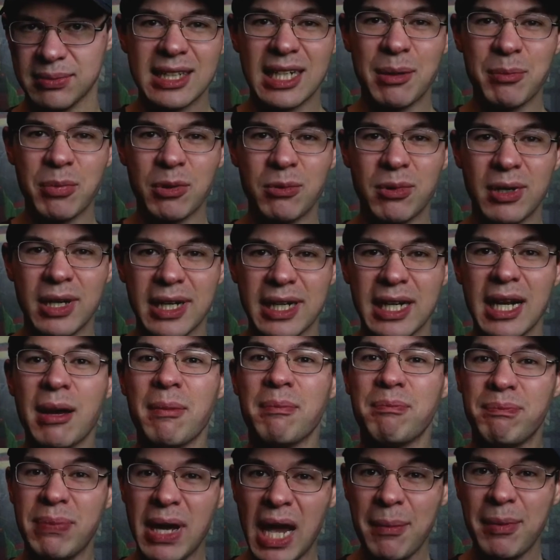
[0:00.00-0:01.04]
Number 1,
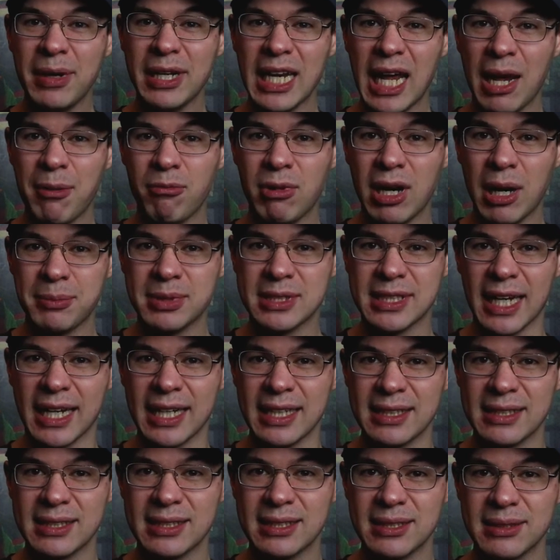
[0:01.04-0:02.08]
baby name
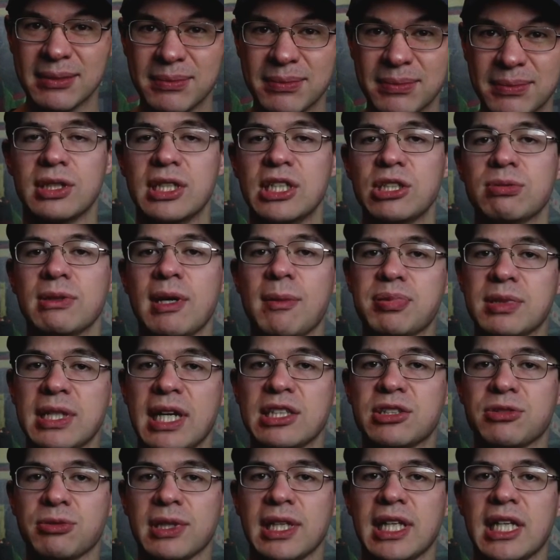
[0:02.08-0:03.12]
websites. So these
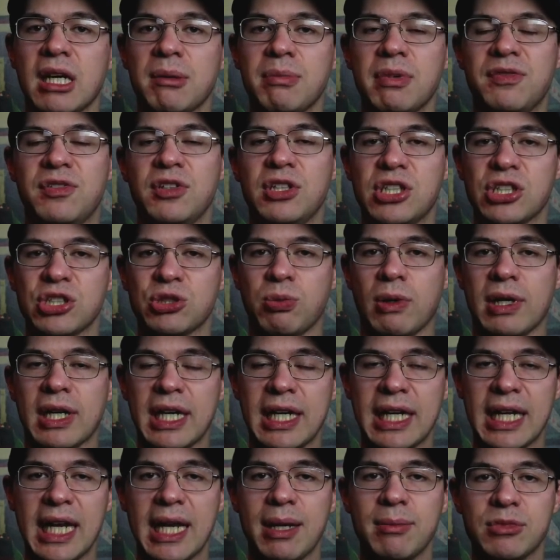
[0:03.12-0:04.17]
websites really help if you just want a
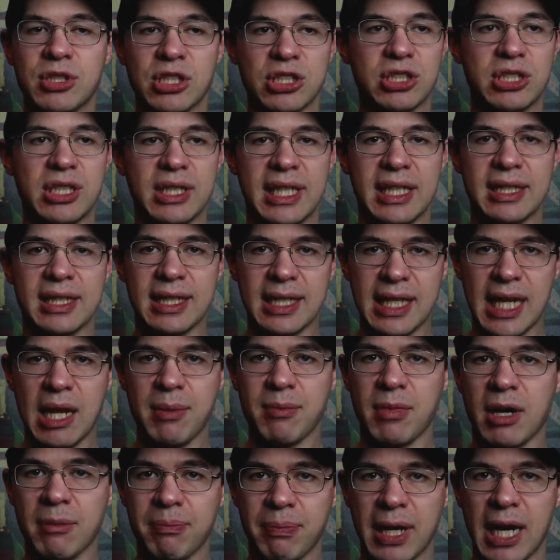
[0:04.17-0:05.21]
name just to get the
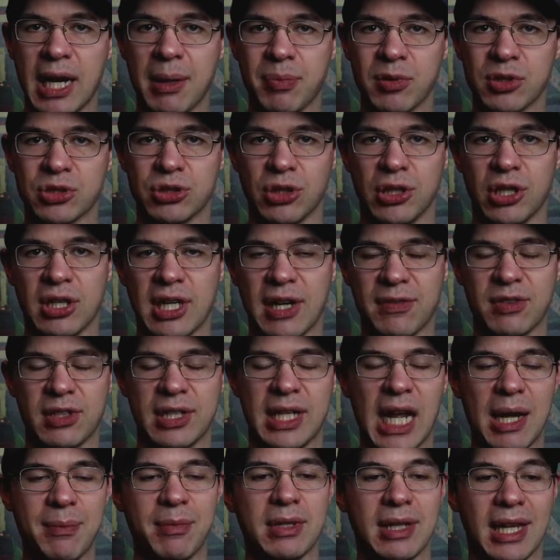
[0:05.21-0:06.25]
name on paper, so you don't have to
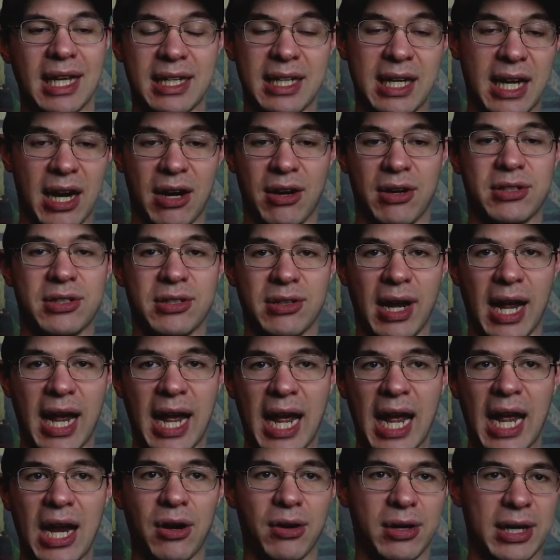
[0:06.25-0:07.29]
name it like character
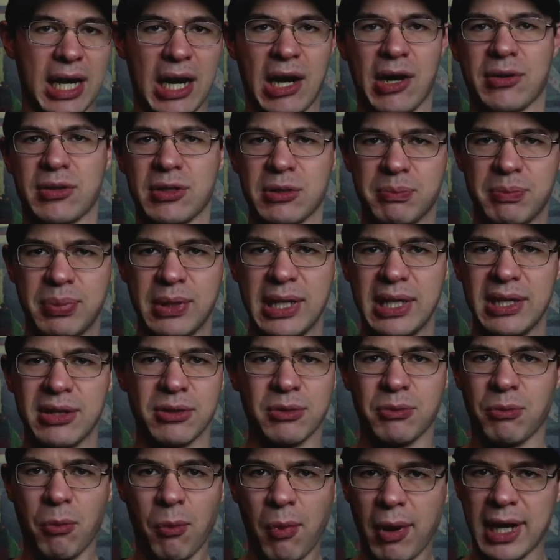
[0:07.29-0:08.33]
A or character B
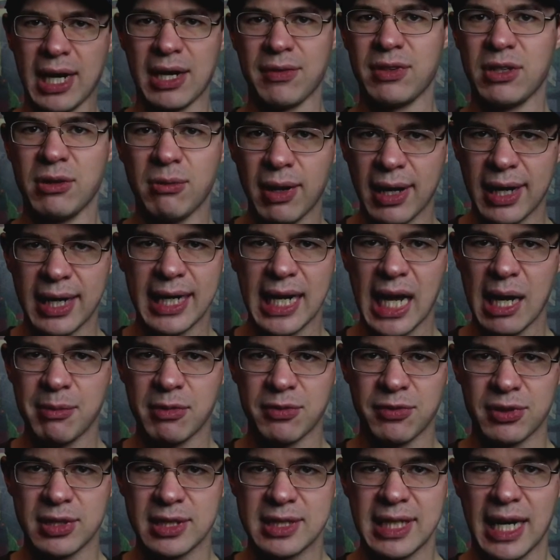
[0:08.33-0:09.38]
or whatever you want to name
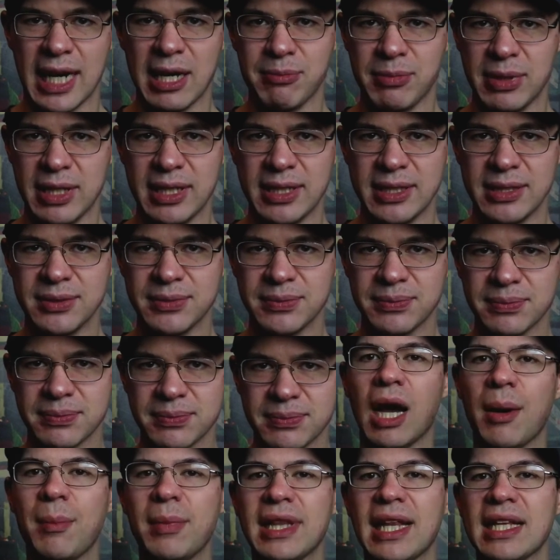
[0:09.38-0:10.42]
it for the time being.
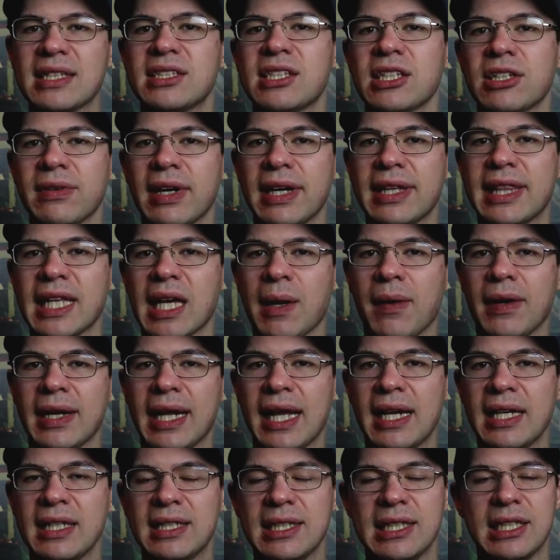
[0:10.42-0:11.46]
I mean, that's the great thing about
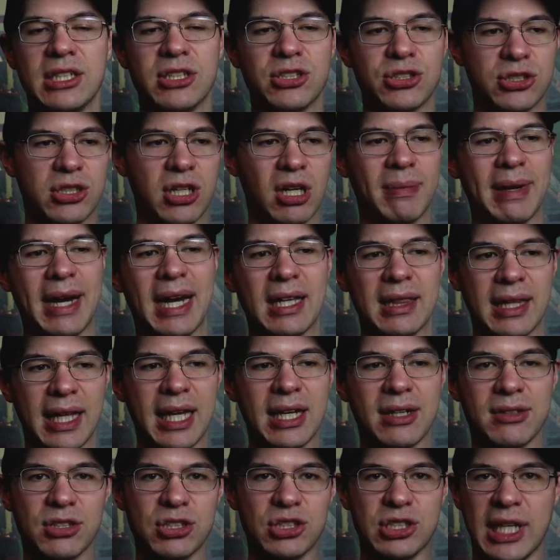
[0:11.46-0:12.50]
editing, you just go back
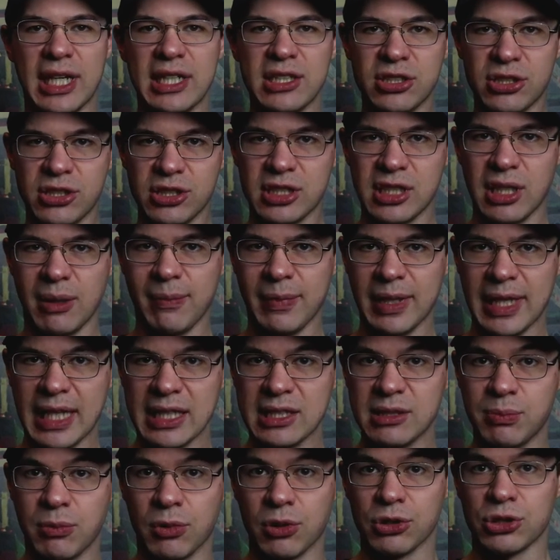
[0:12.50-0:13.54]
later and change it to something
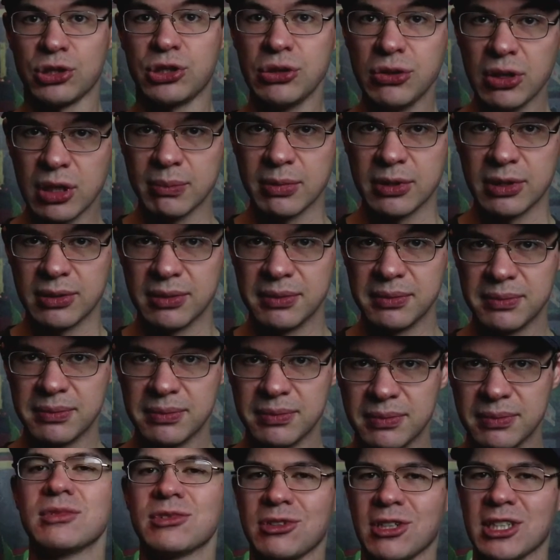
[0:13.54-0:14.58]
that's more suitable.
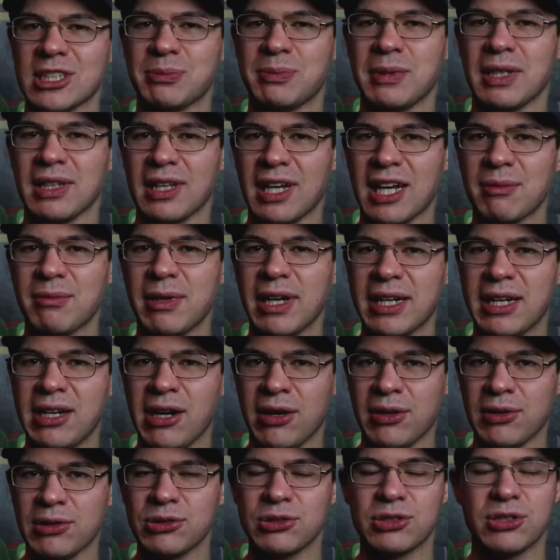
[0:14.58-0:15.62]
Trust me, a lot of my
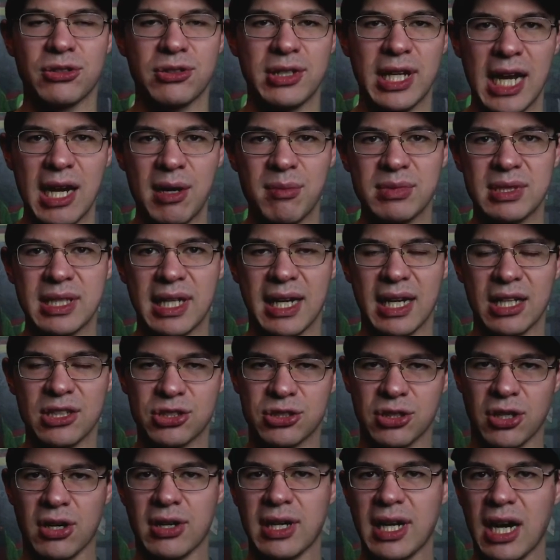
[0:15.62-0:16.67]
characters, their names that I
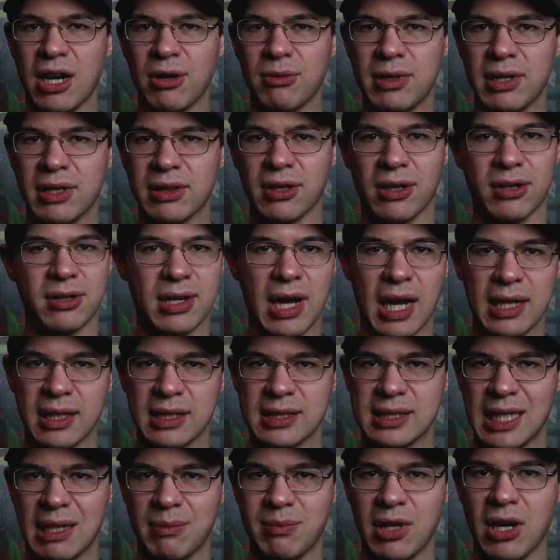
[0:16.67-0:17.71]
started out with are not the
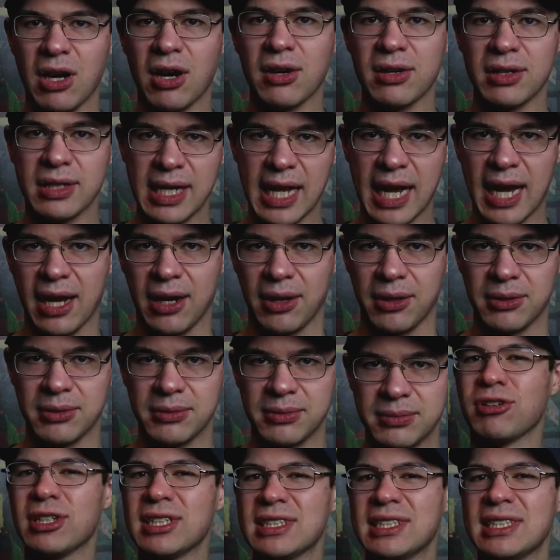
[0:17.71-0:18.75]
same they are now.
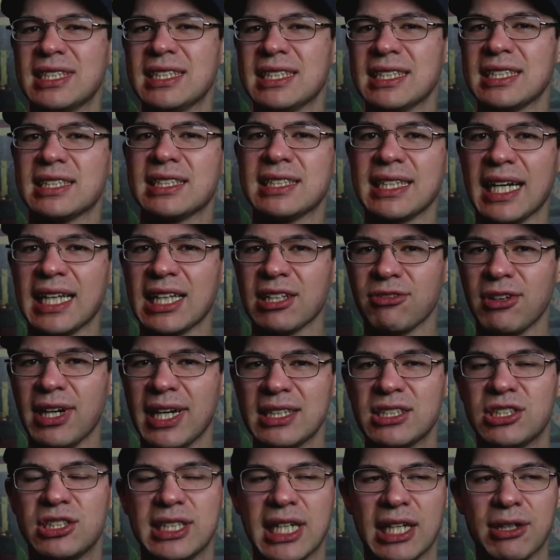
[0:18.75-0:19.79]
For instance, in Silent
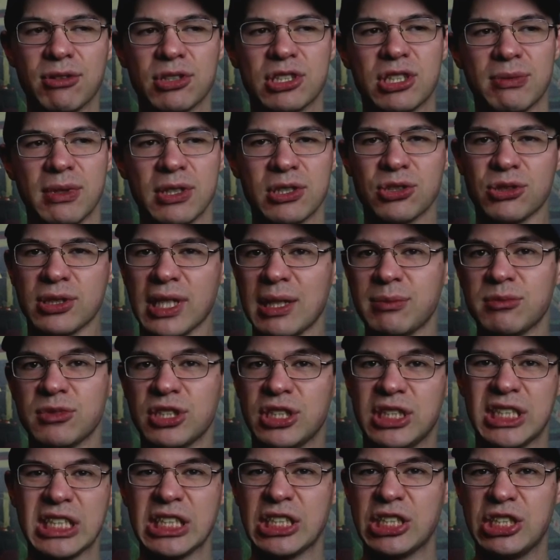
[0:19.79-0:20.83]
Rage, Jedrick's original name
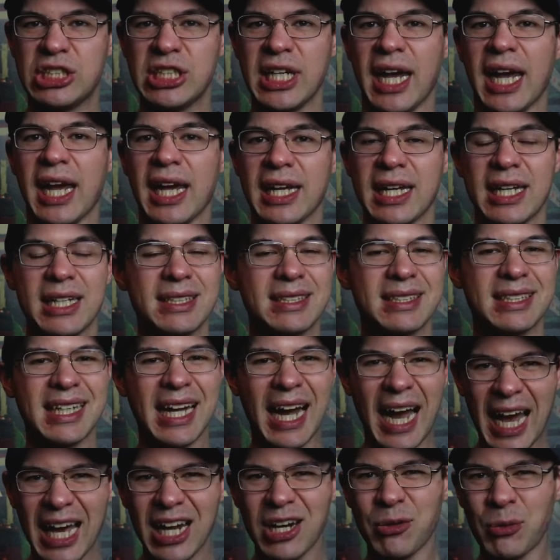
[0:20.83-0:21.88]
was just Jay. It
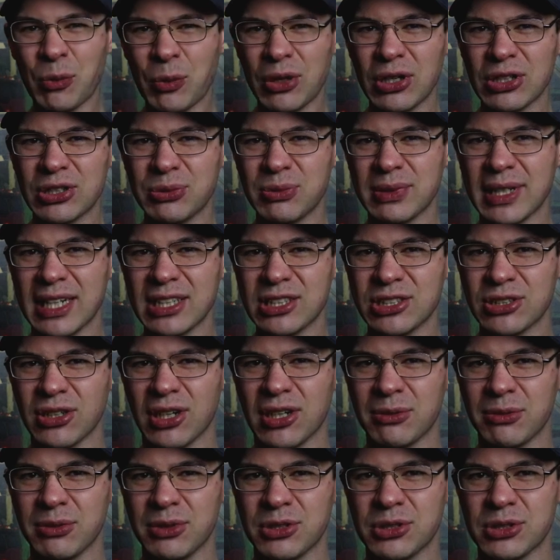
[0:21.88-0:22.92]
kind of worked when I
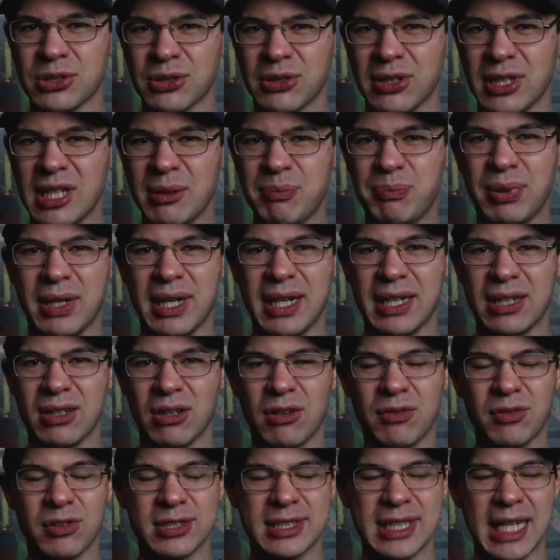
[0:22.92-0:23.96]
started with the story, but
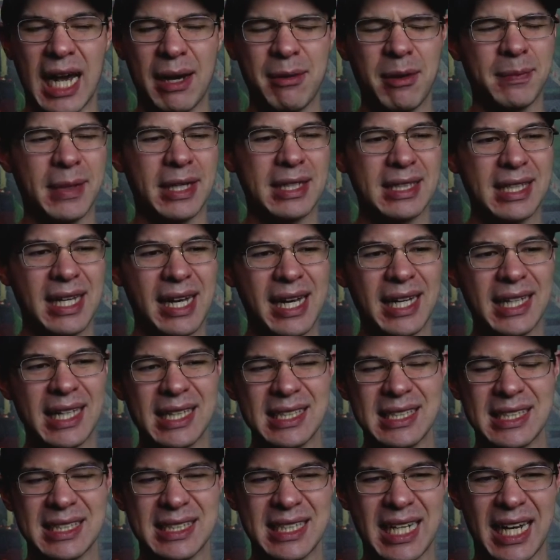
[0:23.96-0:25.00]
over time I'm like, nah,
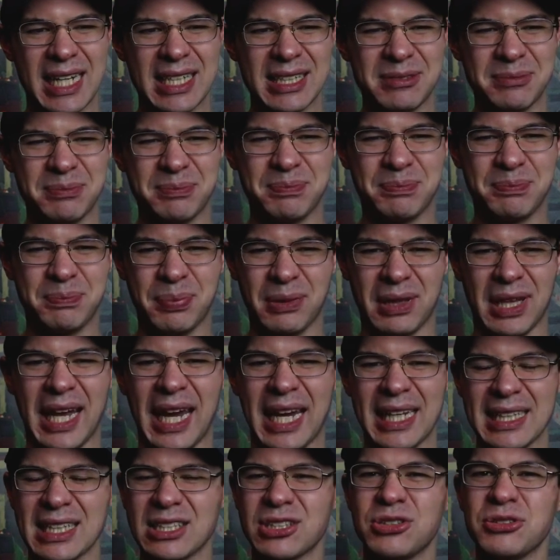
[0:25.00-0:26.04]
that's just kind of
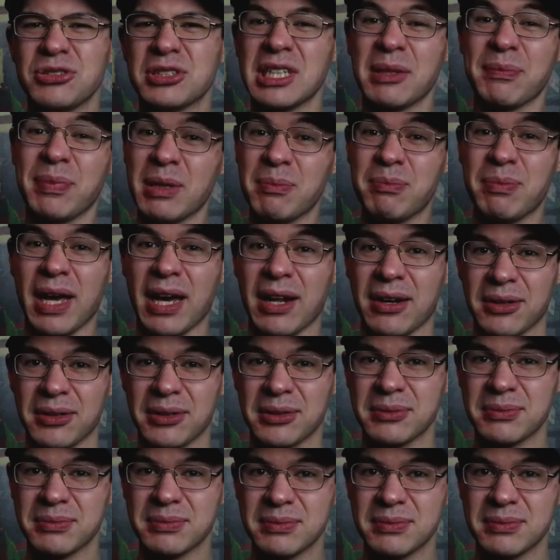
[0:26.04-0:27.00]
plain. Let's do something better.